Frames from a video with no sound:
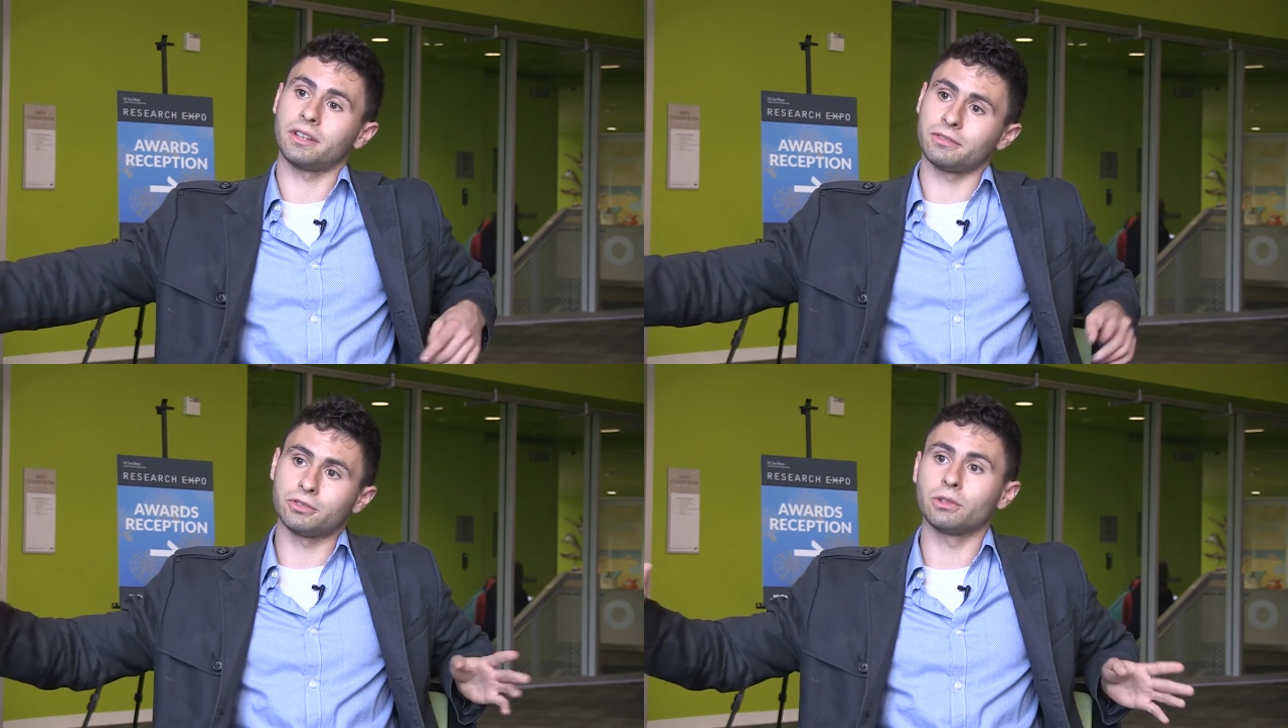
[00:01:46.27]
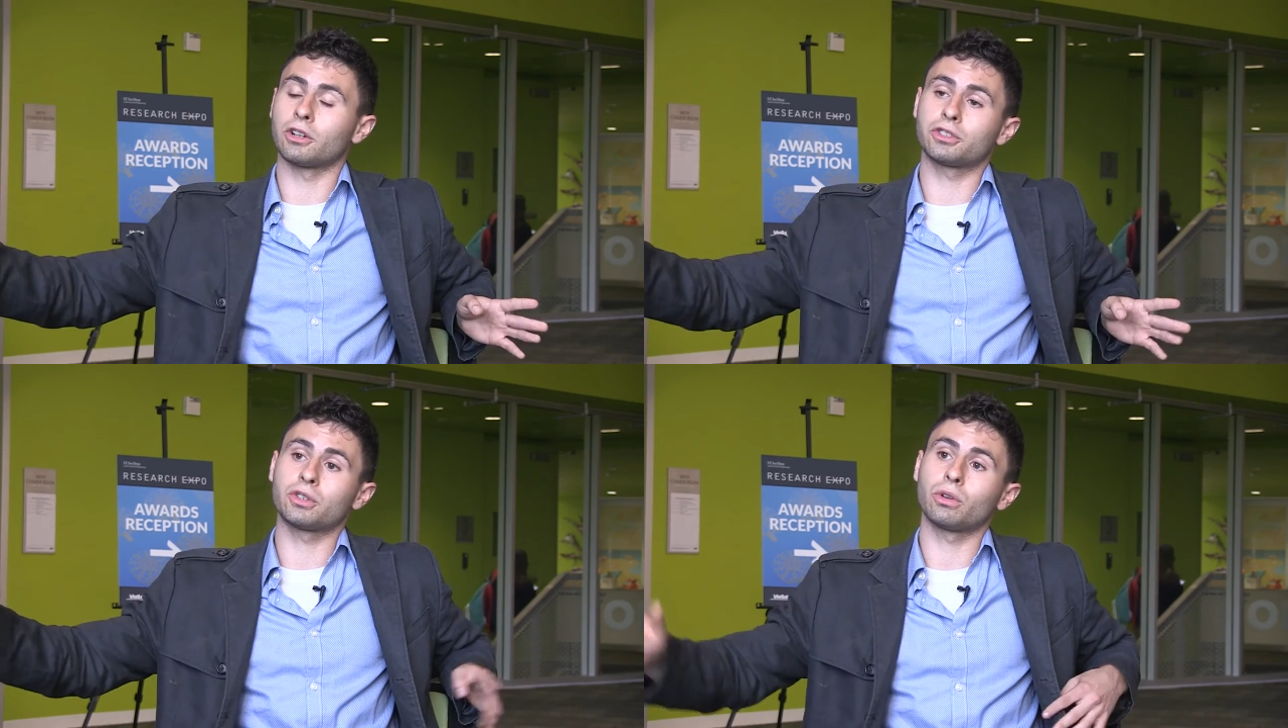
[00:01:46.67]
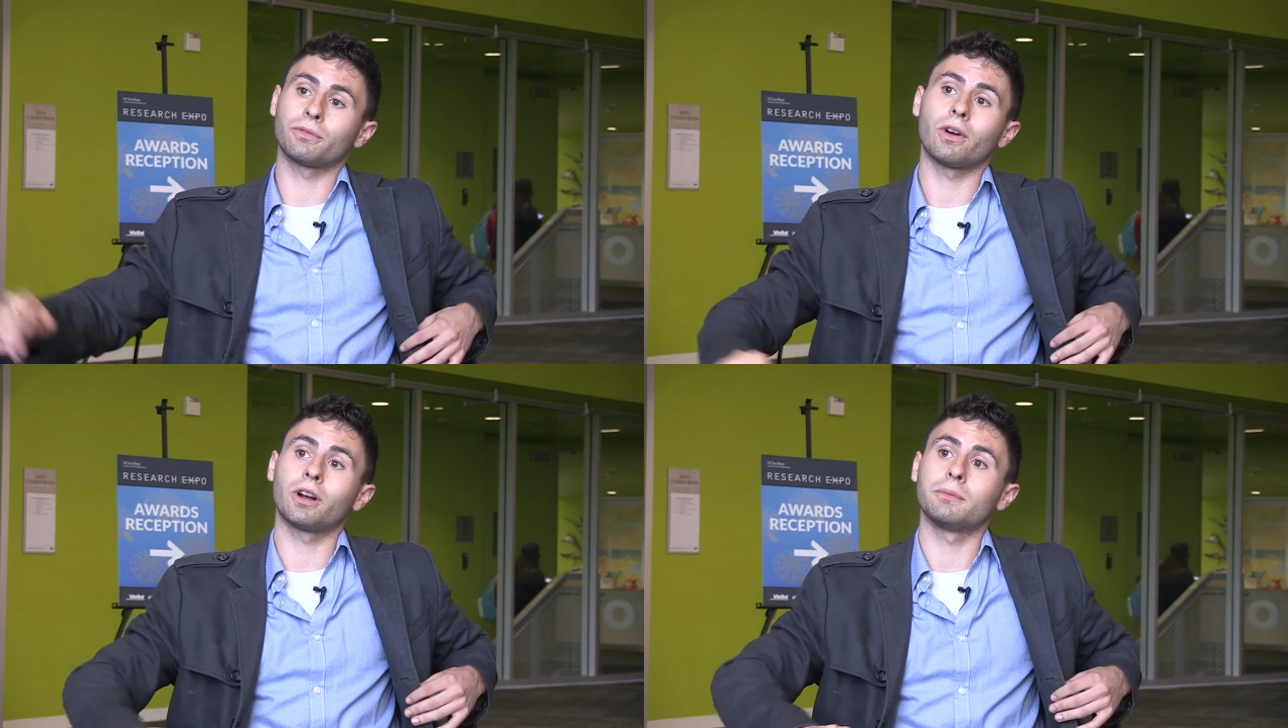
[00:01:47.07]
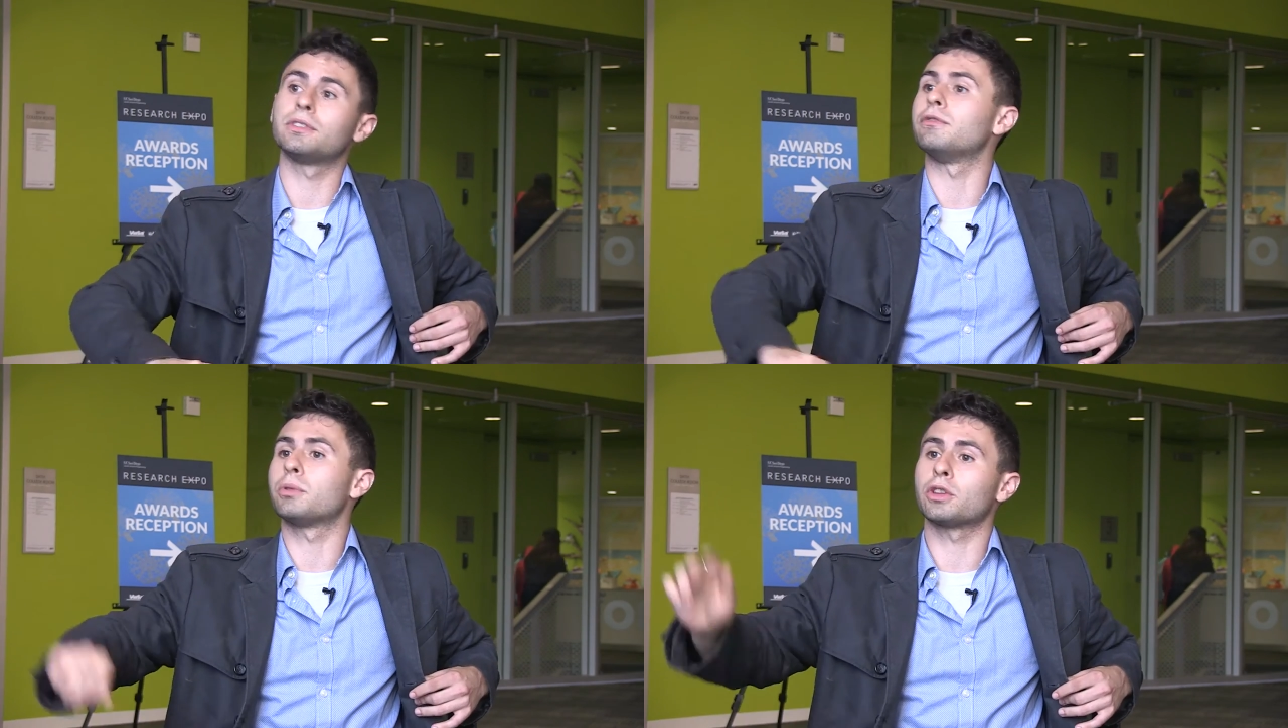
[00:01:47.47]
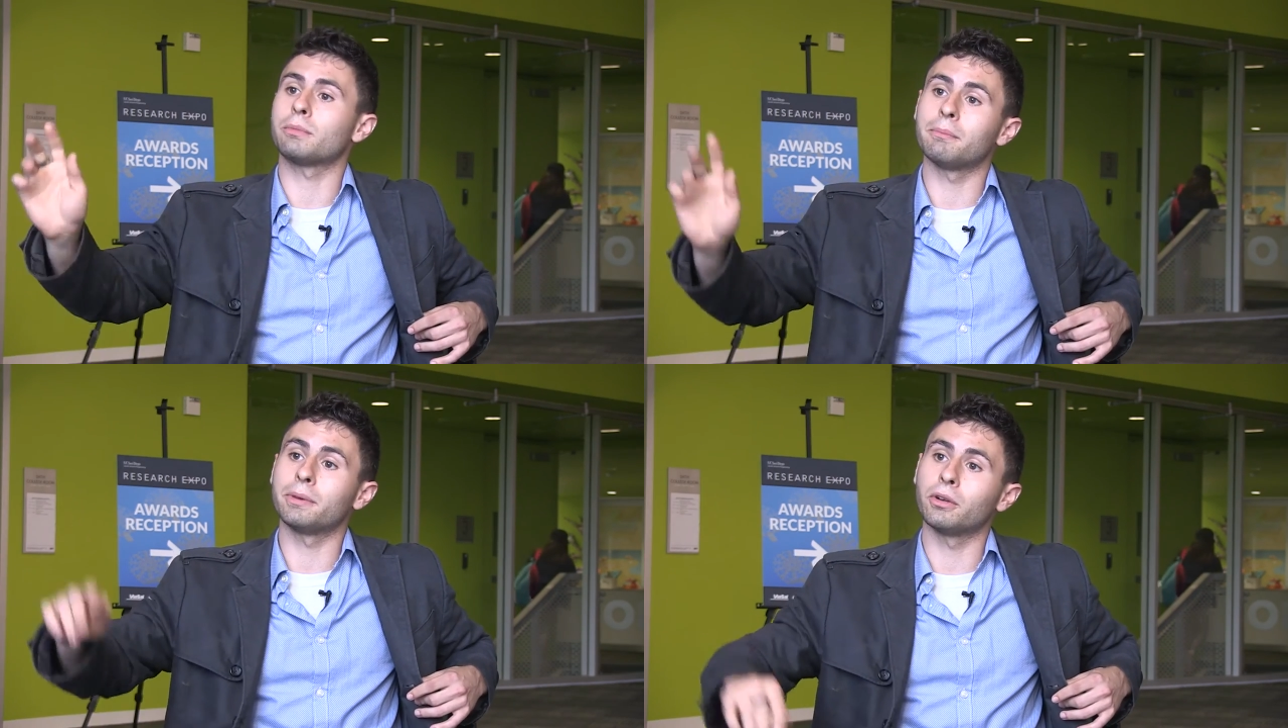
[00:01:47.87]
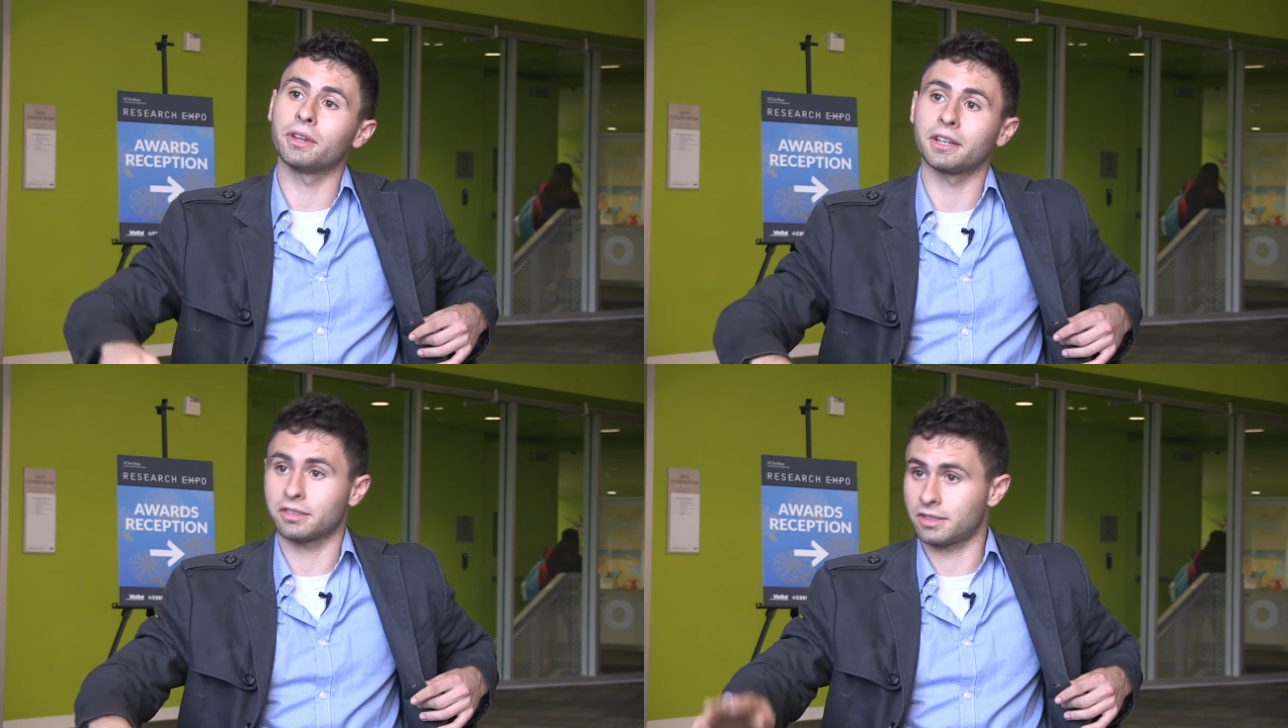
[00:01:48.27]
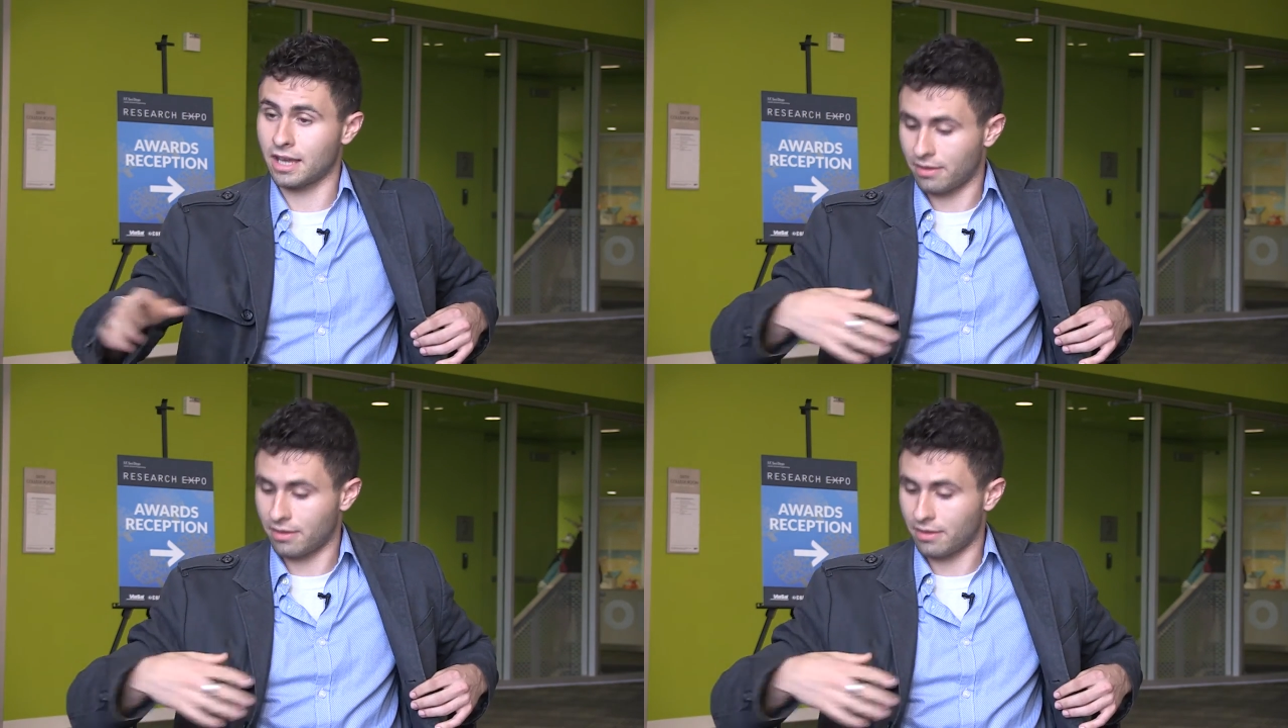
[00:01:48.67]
in large solar farms. You can put them on buildings.